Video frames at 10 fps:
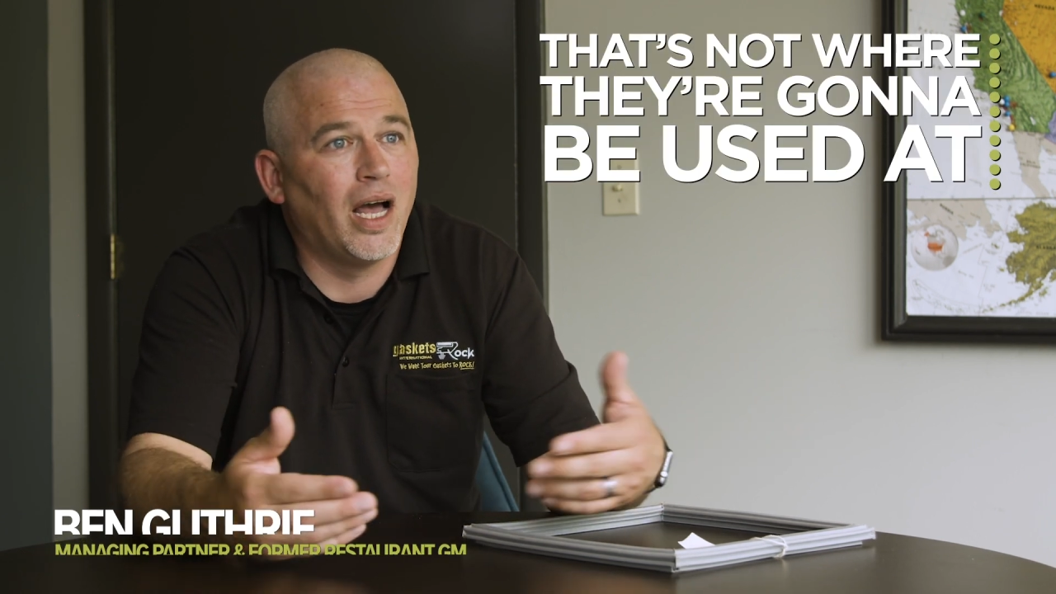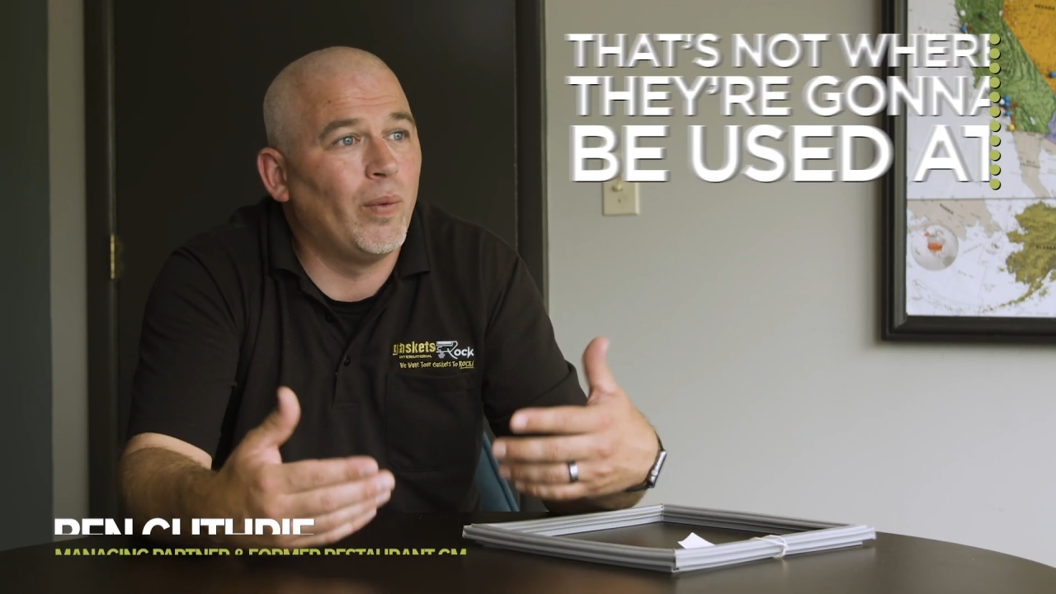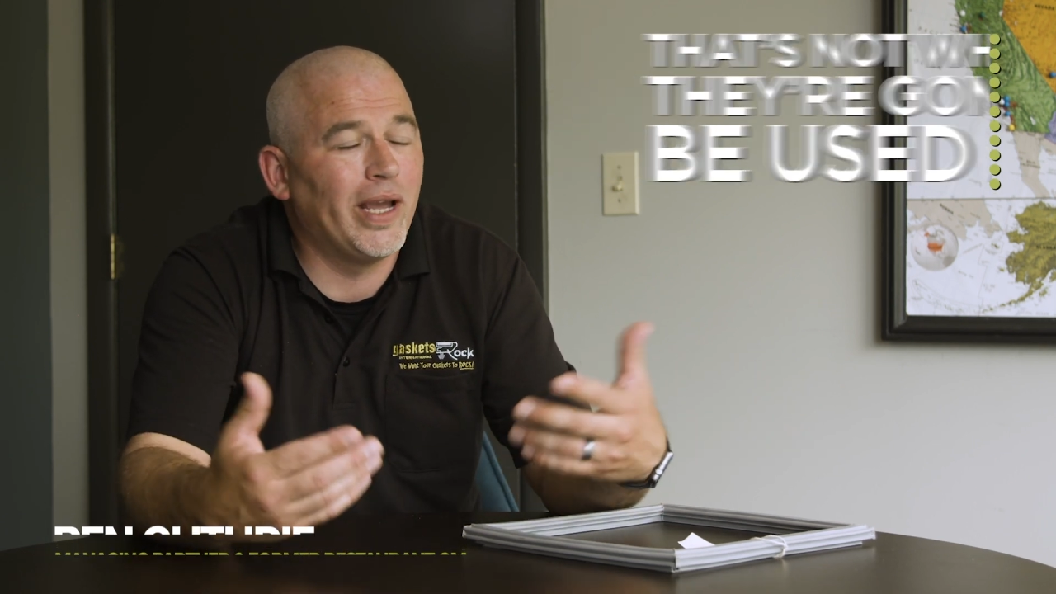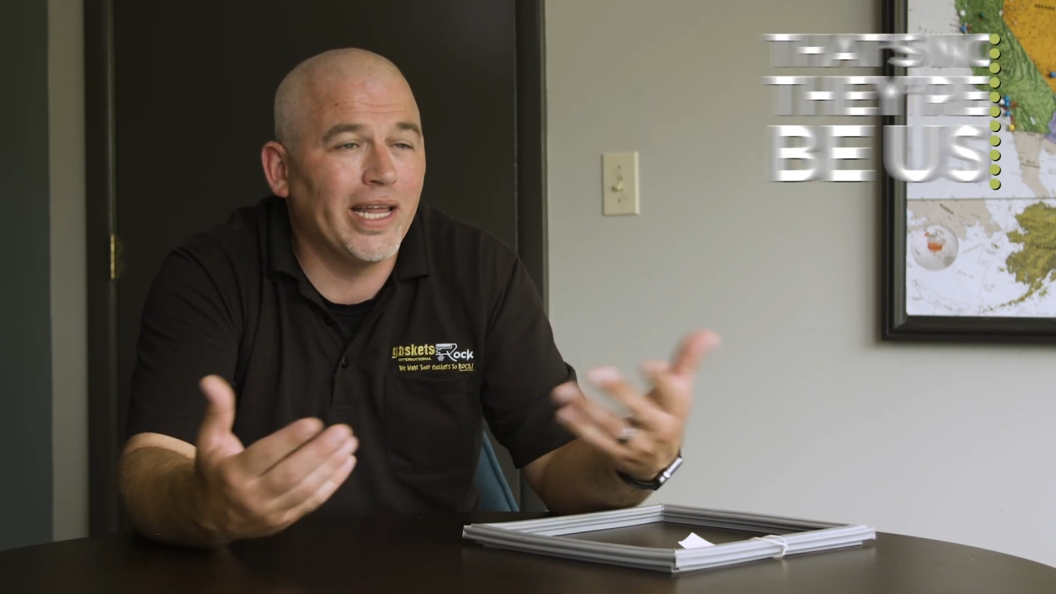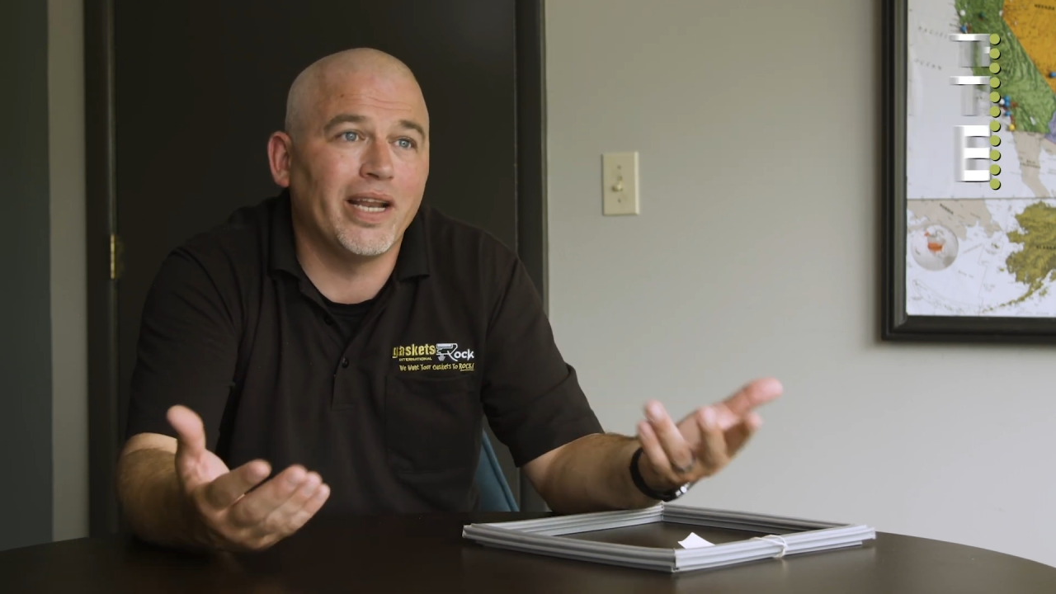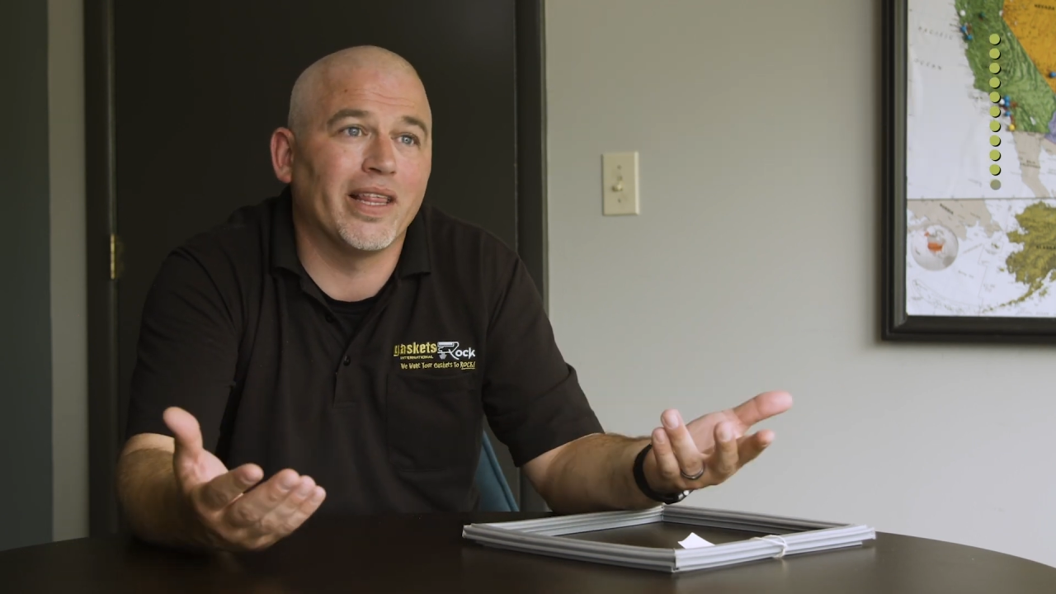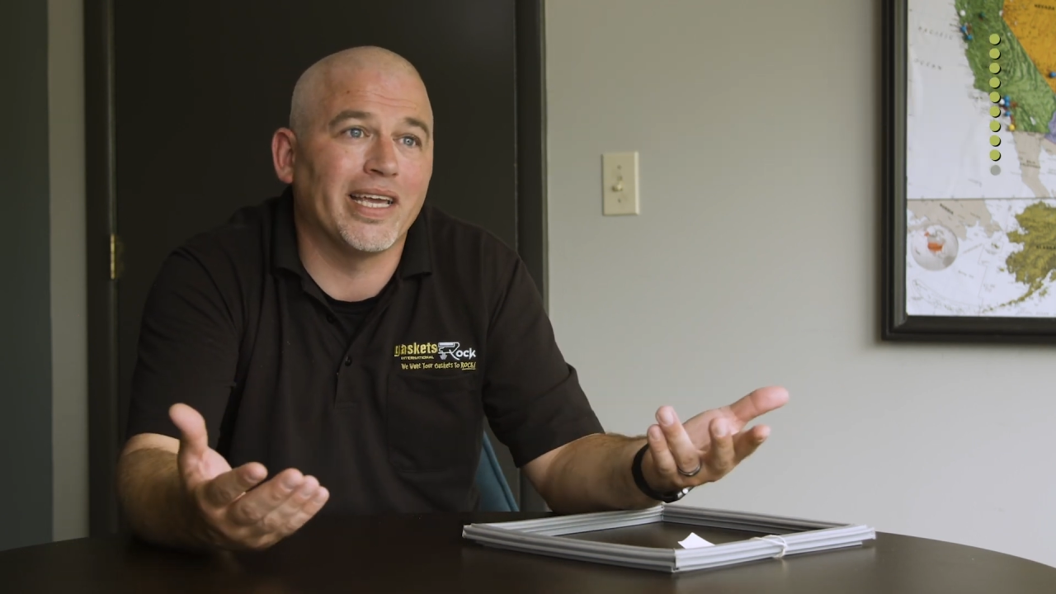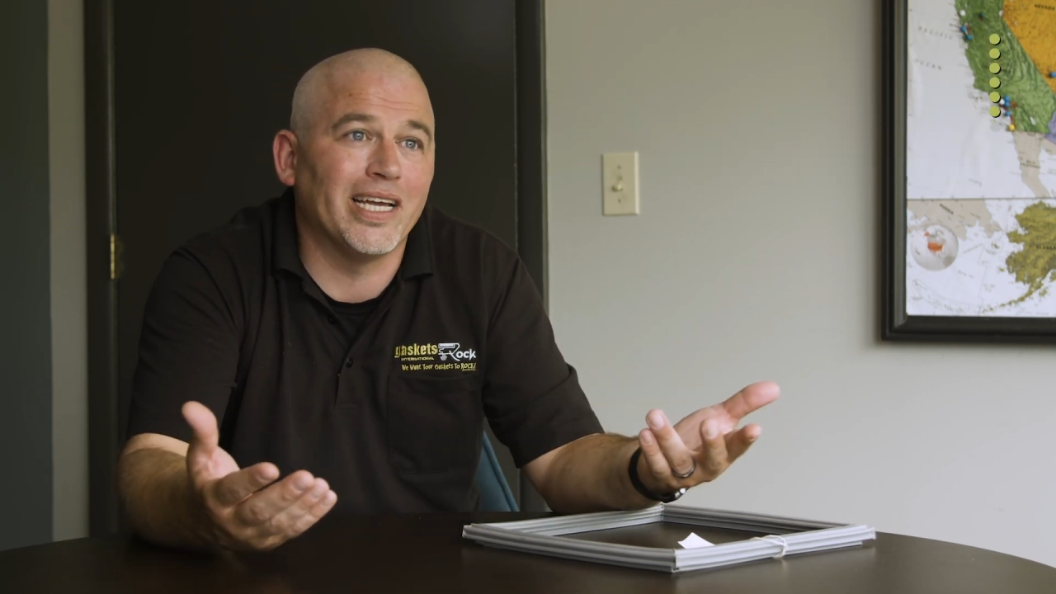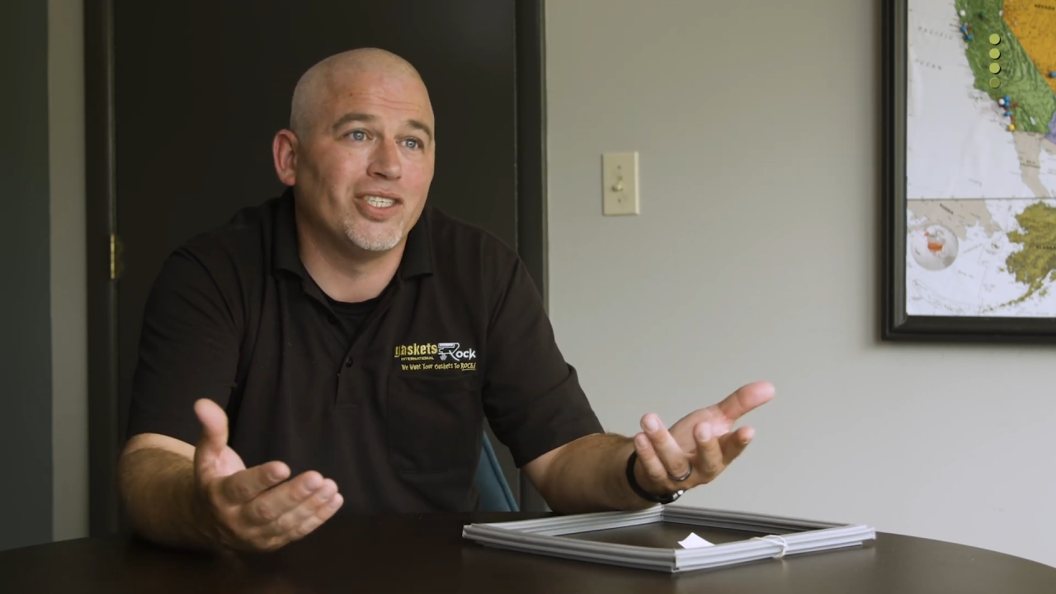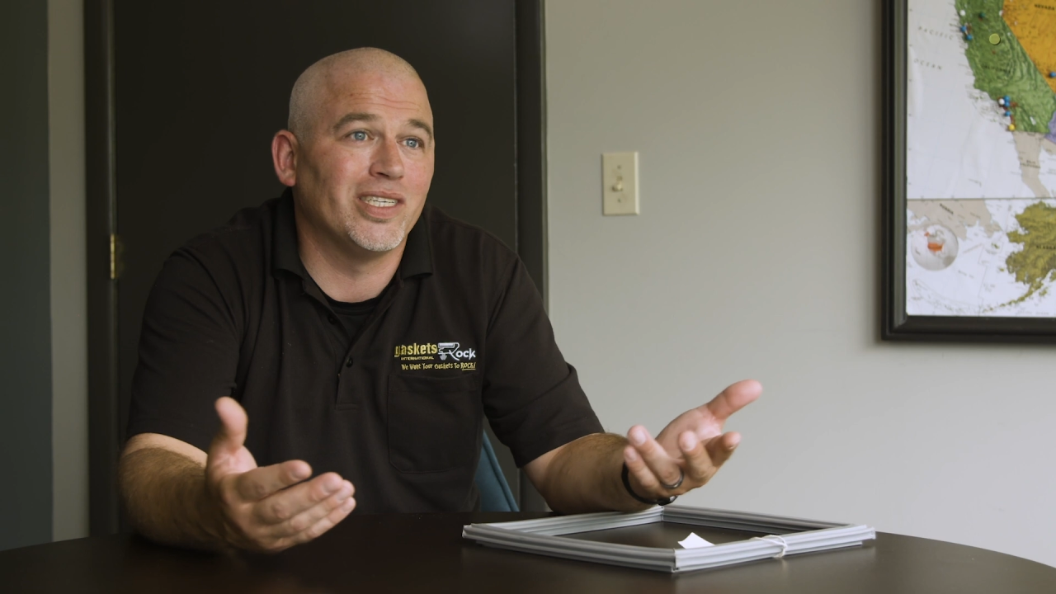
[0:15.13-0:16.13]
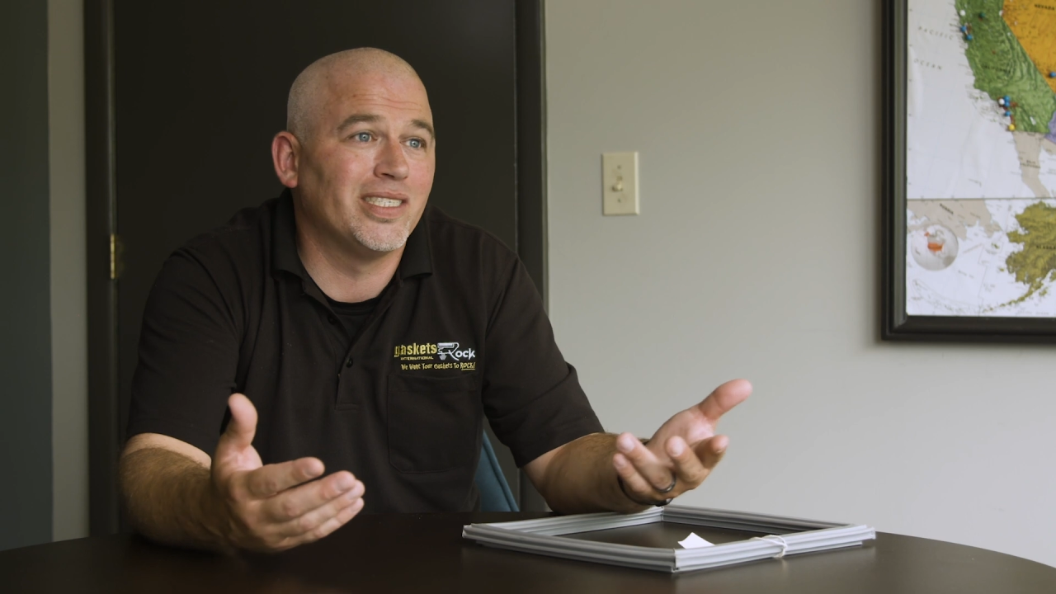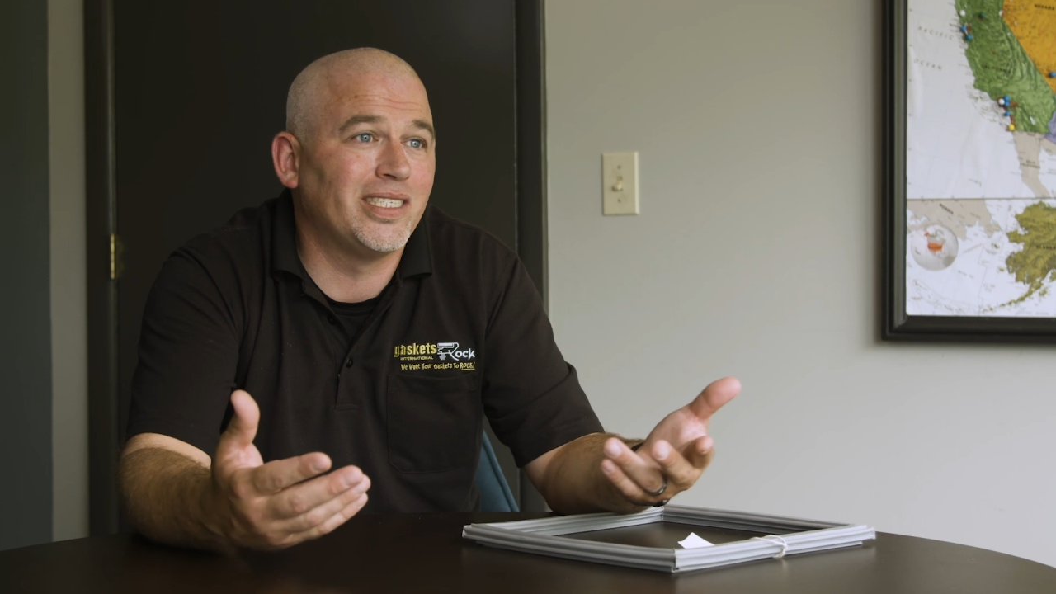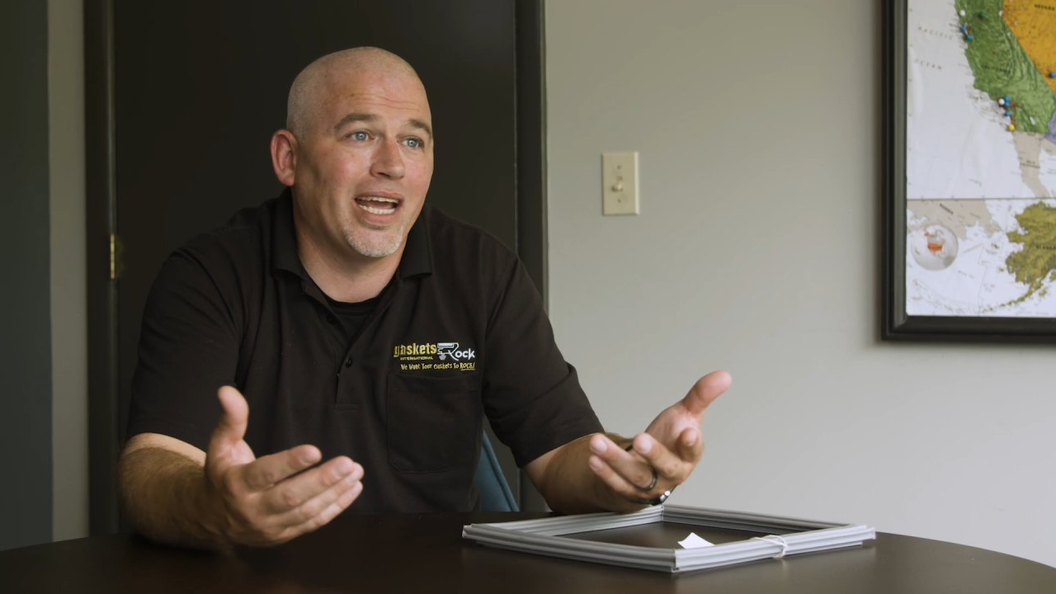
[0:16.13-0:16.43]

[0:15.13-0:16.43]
We get into the kitchens